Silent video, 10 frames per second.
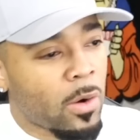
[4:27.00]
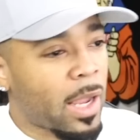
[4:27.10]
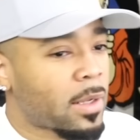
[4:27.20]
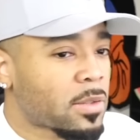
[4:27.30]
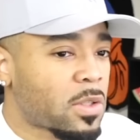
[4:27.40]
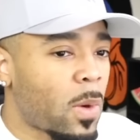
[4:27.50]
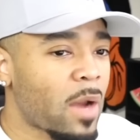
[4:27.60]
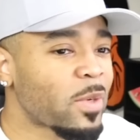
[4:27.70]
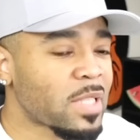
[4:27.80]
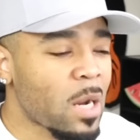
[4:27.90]
Okay, so
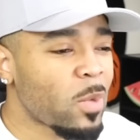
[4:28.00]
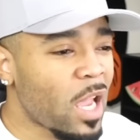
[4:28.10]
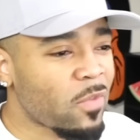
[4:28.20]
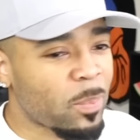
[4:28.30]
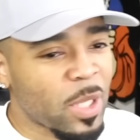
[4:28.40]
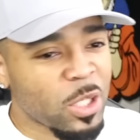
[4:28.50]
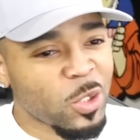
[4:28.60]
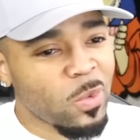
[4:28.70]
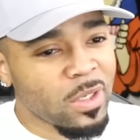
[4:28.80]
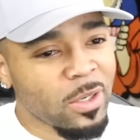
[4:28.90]
every time we have a
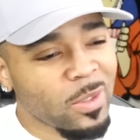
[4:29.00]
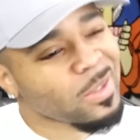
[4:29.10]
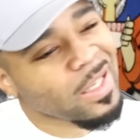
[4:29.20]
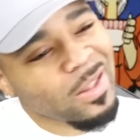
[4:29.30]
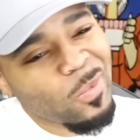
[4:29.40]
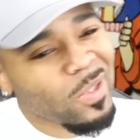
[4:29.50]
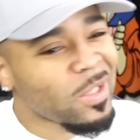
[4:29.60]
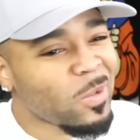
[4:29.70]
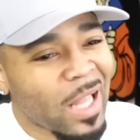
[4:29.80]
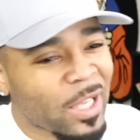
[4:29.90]
Pikachu on here, there's like the
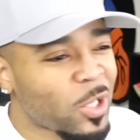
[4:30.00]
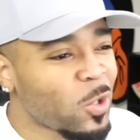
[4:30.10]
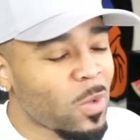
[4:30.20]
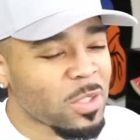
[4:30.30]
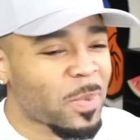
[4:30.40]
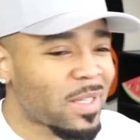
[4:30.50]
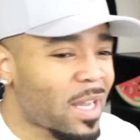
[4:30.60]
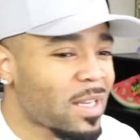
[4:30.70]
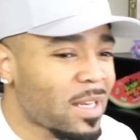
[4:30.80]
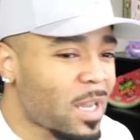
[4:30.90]
little like cute ones, but
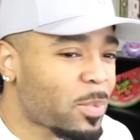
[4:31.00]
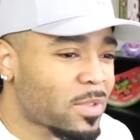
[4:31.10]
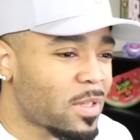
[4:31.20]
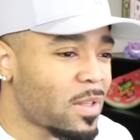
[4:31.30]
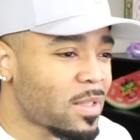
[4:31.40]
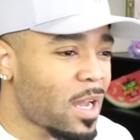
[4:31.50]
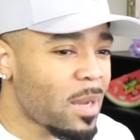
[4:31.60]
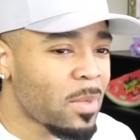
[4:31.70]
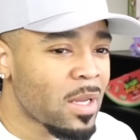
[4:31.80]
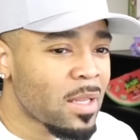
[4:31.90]
99% of the
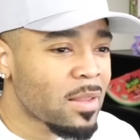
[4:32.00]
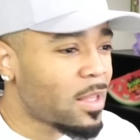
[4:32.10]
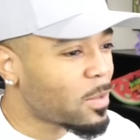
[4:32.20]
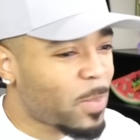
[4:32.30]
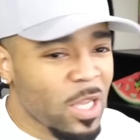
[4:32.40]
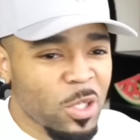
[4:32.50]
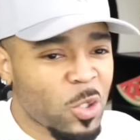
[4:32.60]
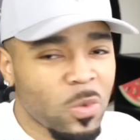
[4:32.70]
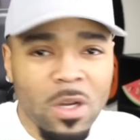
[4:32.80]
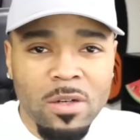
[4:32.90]
time, the
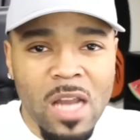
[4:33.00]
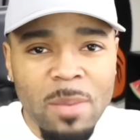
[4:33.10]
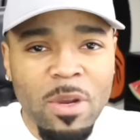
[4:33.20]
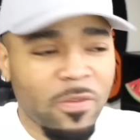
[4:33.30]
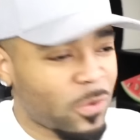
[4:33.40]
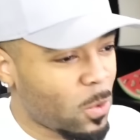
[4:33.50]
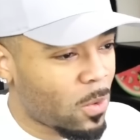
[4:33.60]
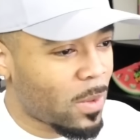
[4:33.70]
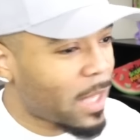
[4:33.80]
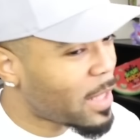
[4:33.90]
Pikachus are nightmare
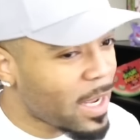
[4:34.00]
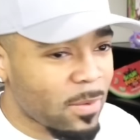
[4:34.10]
fuel. Like